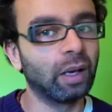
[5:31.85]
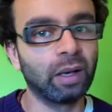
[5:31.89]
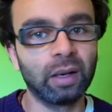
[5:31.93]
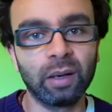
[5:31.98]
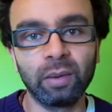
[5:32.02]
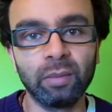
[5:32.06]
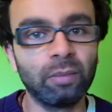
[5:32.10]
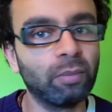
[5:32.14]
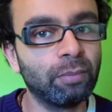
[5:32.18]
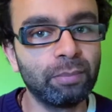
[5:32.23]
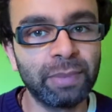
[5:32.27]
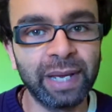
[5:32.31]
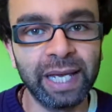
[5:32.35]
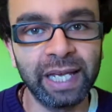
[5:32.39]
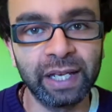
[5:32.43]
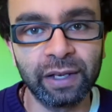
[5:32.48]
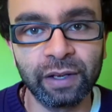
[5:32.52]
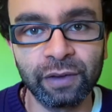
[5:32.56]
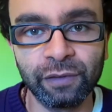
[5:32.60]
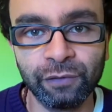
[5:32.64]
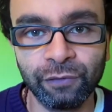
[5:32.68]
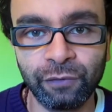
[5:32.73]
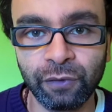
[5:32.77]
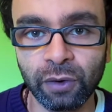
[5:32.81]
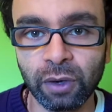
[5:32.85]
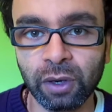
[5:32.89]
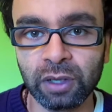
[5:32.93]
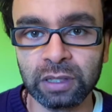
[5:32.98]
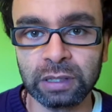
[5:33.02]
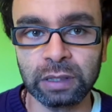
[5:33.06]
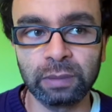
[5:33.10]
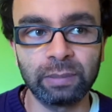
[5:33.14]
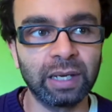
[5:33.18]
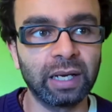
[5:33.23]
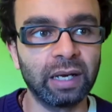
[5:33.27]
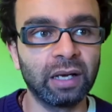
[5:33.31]
um, make
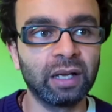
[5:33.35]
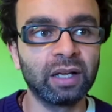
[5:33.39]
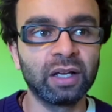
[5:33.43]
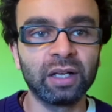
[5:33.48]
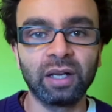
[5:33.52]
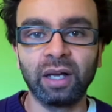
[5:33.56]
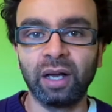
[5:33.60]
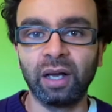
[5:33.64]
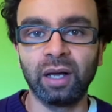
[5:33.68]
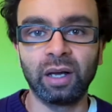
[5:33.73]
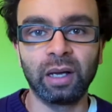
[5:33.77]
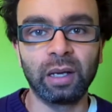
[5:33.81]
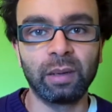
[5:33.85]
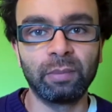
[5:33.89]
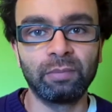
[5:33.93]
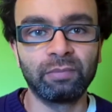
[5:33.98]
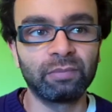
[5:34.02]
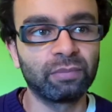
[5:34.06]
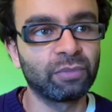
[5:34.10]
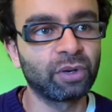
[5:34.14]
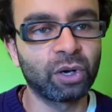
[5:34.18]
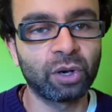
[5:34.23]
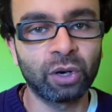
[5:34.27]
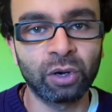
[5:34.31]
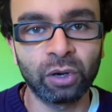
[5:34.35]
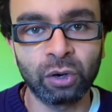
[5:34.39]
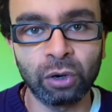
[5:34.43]
vlogs about um,